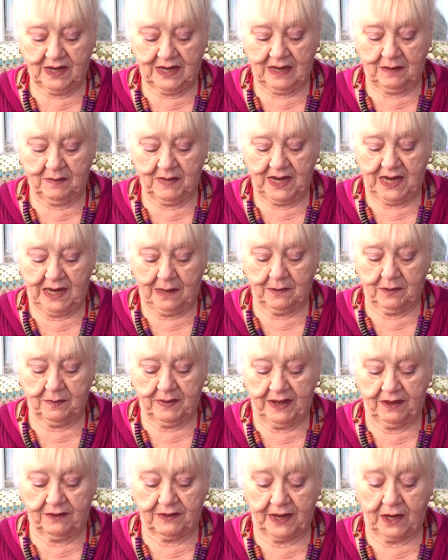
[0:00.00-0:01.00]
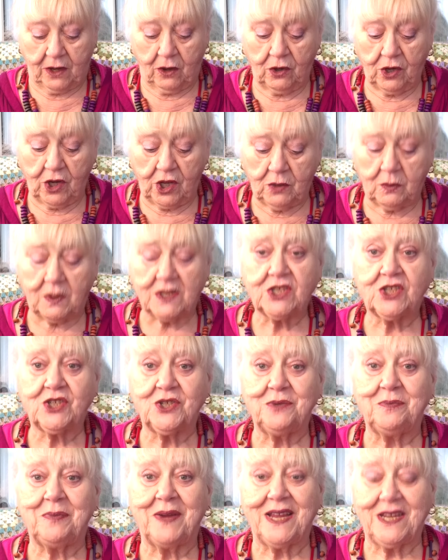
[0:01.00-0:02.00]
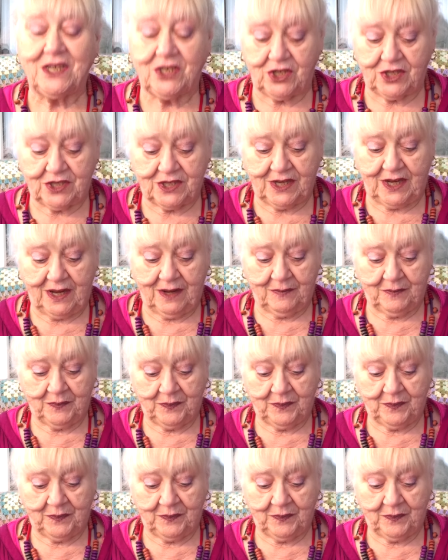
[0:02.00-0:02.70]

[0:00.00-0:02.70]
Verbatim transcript: like me, I'm a bit thick. Oh no, there was two pages, yeah.